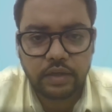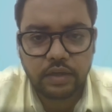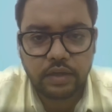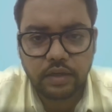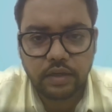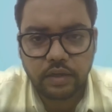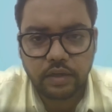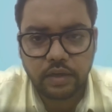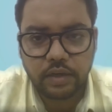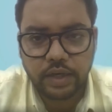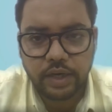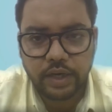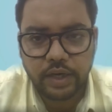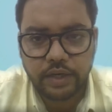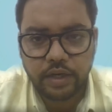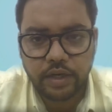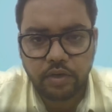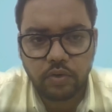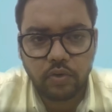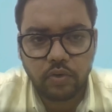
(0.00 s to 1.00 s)

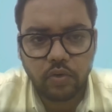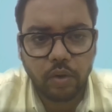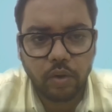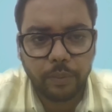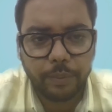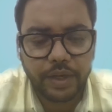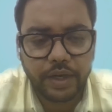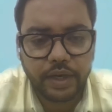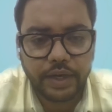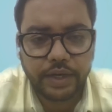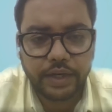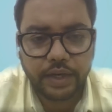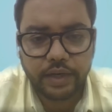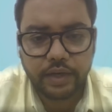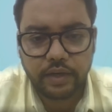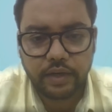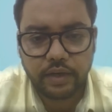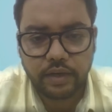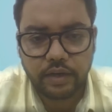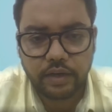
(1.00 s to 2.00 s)
relating to copyright
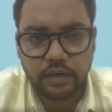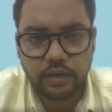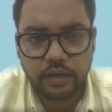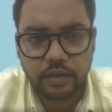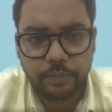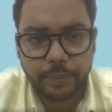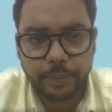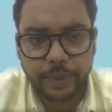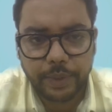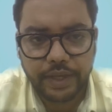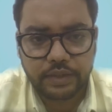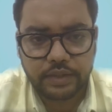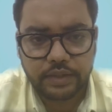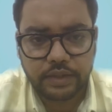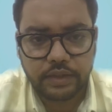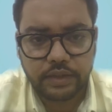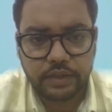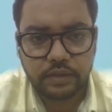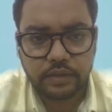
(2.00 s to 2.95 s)
and piracy?